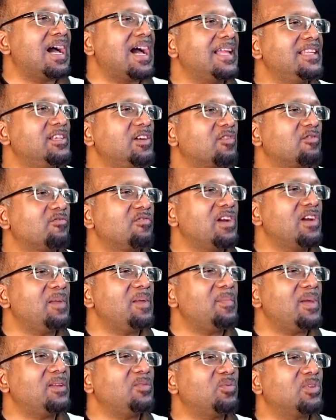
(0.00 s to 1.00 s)
and your
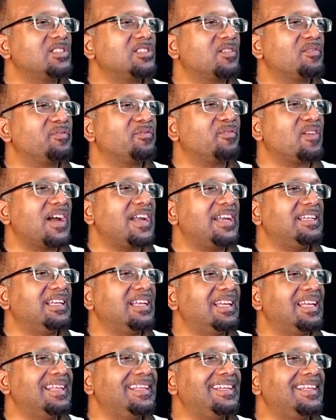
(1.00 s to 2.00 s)
raiment was of fine
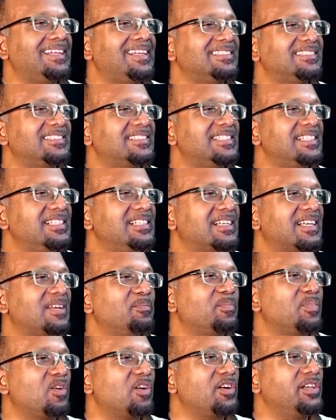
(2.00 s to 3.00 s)
linen and silk
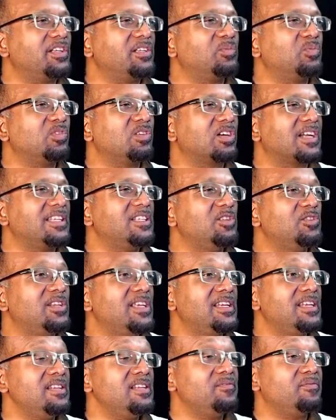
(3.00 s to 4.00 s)
and broidered work, and you
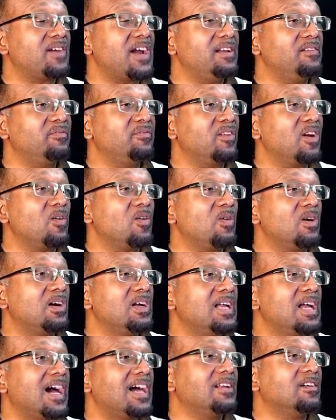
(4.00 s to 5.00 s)
did eat fine
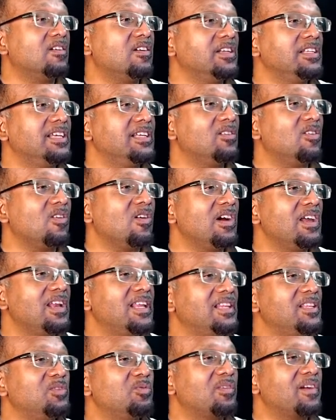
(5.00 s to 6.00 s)
flour and honey and
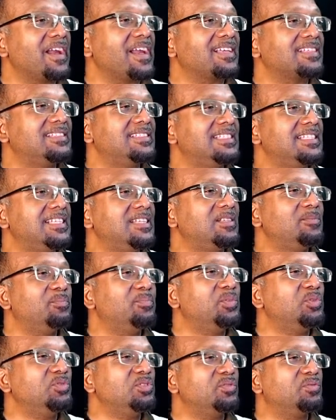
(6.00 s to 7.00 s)
oil, and you were exceeding
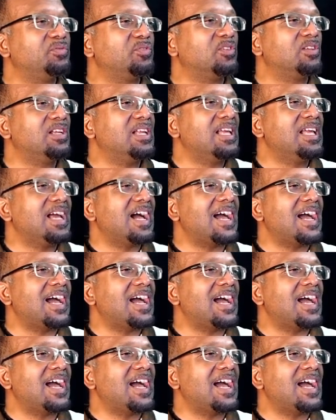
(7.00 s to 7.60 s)
beautiful,